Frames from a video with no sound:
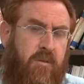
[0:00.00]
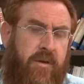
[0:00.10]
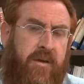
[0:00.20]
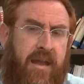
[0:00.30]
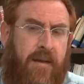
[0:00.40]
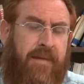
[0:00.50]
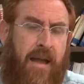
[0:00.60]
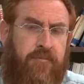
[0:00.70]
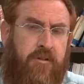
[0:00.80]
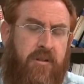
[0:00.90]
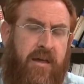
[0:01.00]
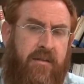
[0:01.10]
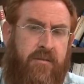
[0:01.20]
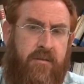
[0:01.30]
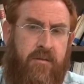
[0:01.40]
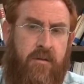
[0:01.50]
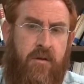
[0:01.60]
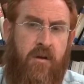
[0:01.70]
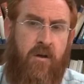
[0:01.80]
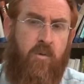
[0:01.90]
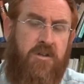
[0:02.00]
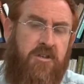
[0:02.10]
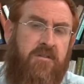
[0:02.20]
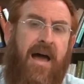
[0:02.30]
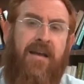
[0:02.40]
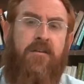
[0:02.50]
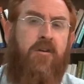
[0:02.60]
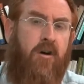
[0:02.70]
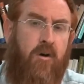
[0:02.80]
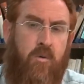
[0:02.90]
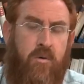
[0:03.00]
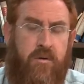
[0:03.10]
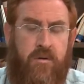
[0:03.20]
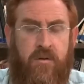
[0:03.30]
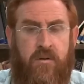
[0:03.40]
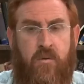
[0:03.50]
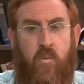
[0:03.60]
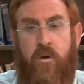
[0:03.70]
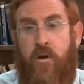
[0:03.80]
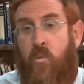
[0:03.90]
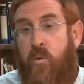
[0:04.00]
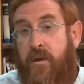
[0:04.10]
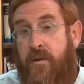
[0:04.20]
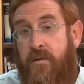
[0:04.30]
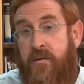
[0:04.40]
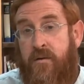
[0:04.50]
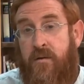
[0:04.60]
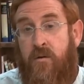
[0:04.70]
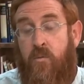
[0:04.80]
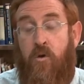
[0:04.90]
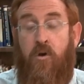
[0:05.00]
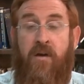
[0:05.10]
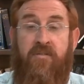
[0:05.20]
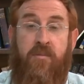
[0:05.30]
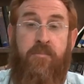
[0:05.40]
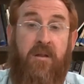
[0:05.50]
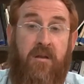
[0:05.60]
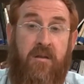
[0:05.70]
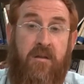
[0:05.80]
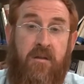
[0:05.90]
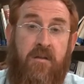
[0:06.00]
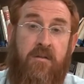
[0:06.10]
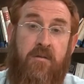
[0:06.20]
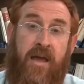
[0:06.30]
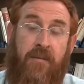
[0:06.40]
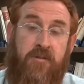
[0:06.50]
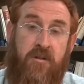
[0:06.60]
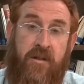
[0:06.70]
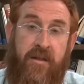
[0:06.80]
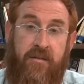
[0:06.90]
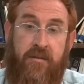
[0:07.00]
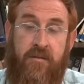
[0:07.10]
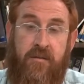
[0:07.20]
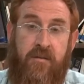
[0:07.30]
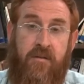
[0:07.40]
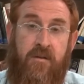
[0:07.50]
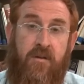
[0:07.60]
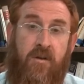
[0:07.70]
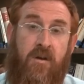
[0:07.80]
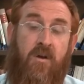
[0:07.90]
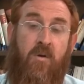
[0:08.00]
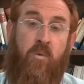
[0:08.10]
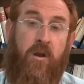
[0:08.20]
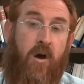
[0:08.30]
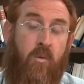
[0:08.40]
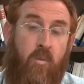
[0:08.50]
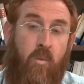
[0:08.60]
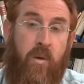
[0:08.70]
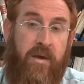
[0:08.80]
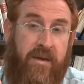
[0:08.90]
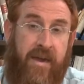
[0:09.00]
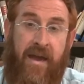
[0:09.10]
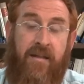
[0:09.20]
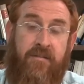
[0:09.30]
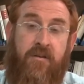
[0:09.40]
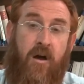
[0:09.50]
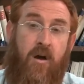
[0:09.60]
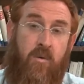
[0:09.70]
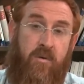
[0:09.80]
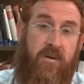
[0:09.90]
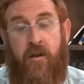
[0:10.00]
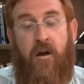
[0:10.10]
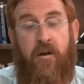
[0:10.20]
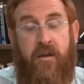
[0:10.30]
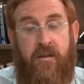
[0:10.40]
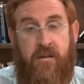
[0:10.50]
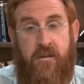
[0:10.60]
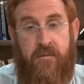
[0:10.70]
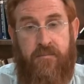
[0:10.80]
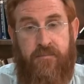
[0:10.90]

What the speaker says: We cannot capture the land. We shall not go. We are weak. We don't have the ability to capture the land. We can't go in our hands."